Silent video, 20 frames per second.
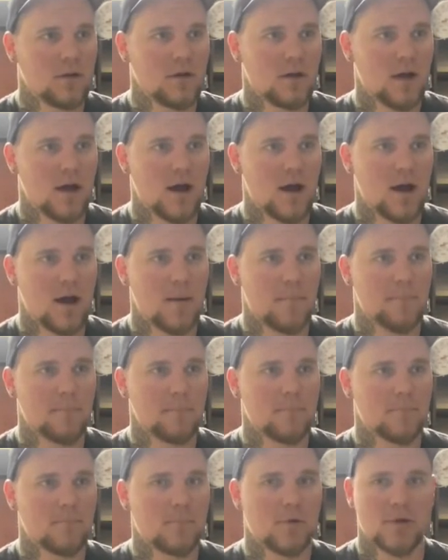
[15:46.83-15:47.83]
um,
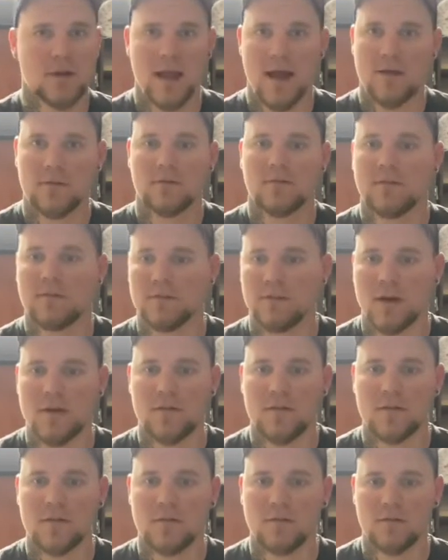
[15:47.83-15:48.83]
pronounced as
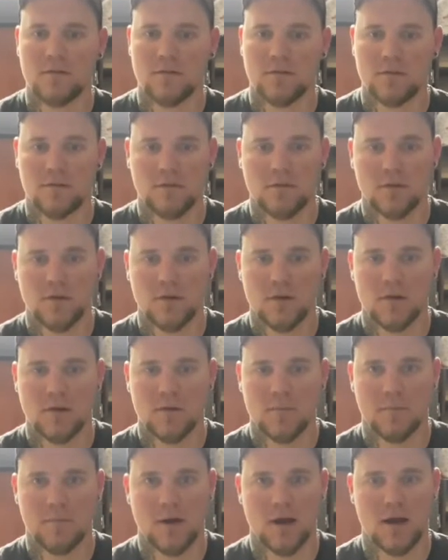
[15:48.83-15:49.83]
others,
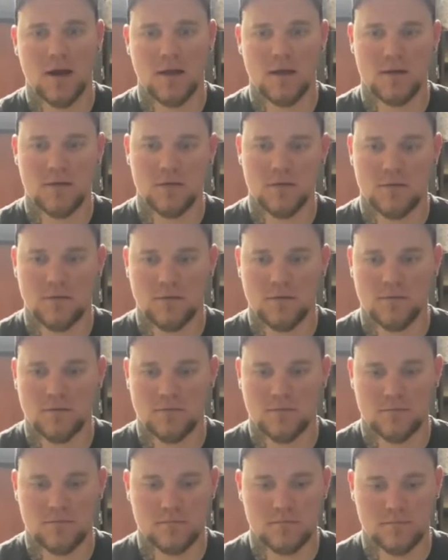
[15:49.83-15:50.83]
but
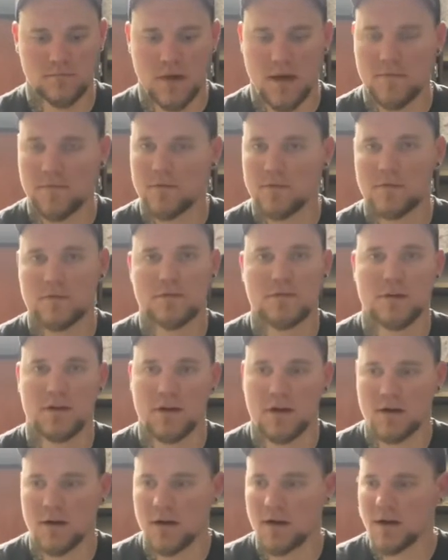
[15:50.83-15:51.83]
my first
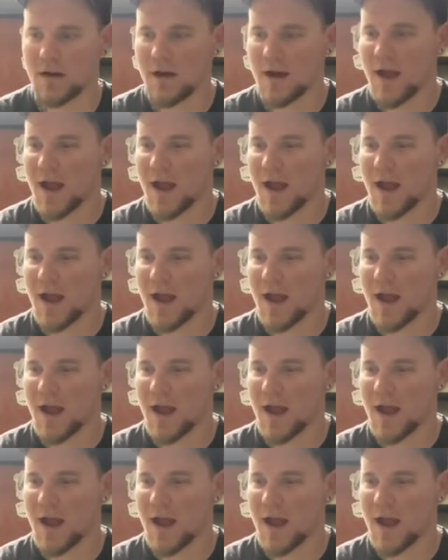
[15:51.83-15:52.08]
year,